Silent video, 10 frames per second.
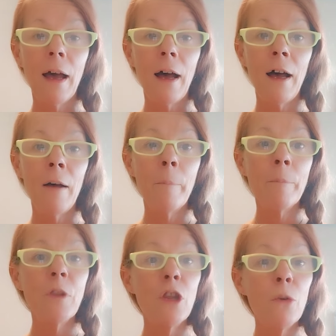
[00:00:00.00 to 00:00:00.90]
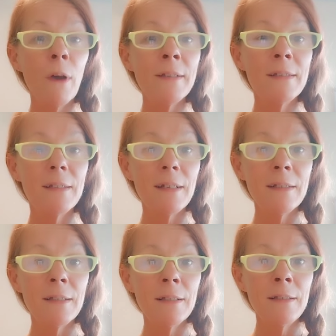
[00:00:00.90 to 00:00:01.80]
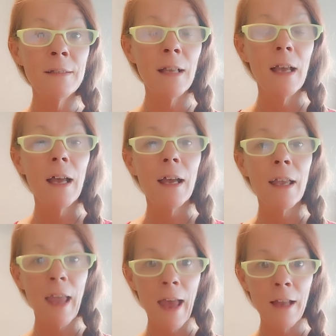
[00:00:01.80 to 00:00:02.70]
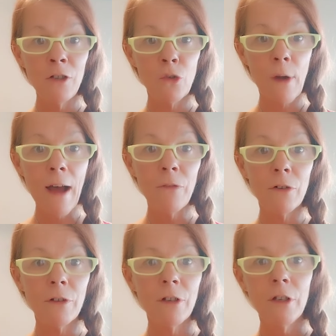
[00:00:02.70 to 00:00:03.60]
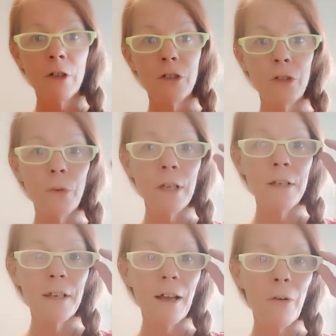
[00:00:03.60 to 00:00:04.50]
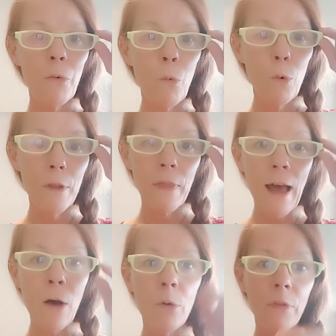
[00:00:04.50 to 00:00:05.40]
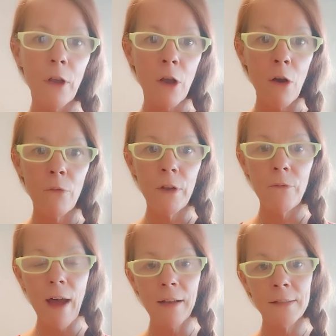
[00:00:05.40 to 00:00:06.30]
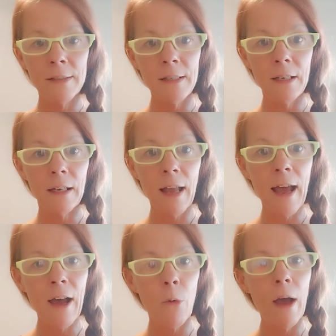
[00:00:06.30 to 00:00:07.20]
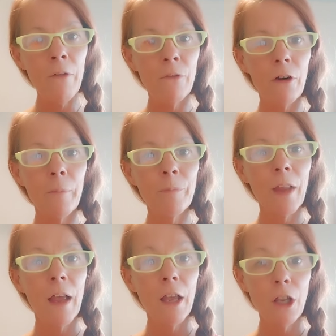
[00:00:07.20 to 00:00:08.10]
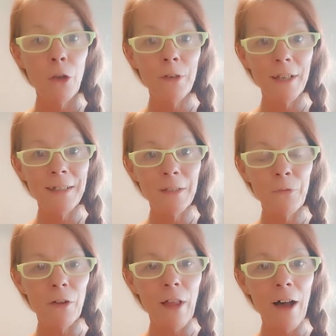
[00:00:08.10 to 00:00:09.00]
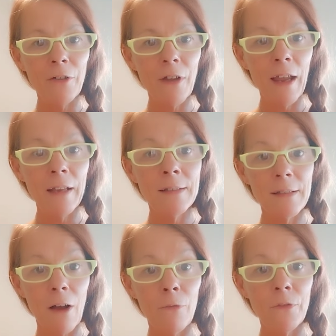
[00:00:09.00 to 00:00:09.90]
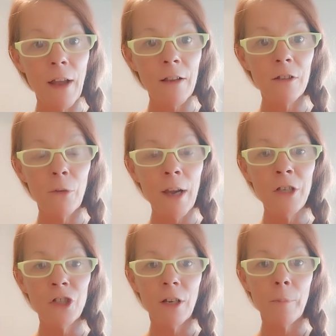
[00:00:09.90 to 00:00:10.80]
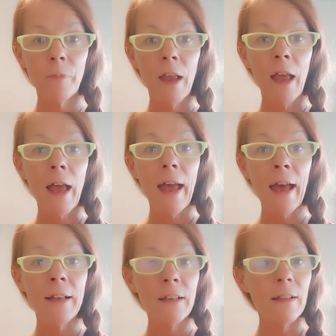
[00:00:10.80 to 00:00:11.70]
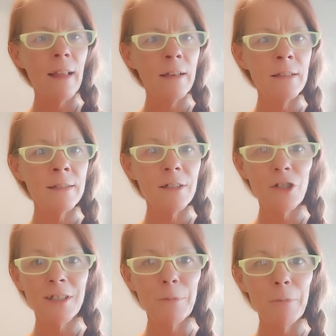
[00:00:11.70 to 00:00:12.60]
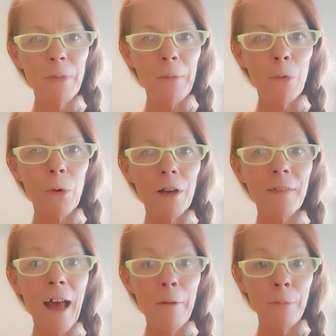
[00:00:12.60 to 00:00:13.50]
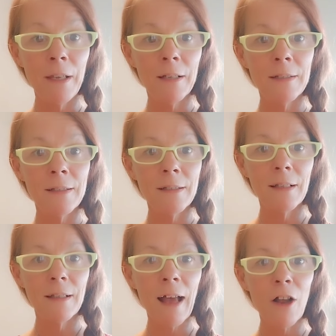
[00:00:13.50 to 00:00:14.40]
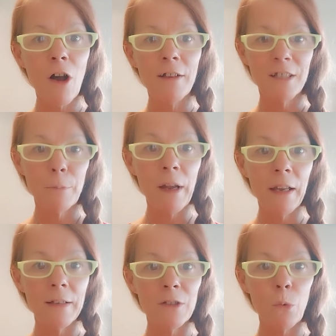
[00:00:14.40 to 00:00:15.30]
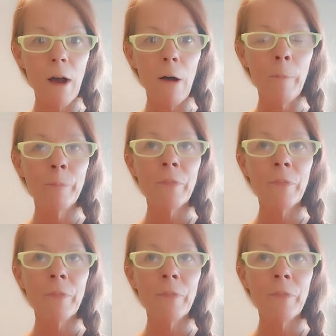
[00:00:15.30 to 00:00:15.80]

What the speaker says: U.S. citizens can travel to India without the COVID vaccine. However, you need to fill out a self-declaration. And that doesn't just mean paperwork. That means that costs money as well.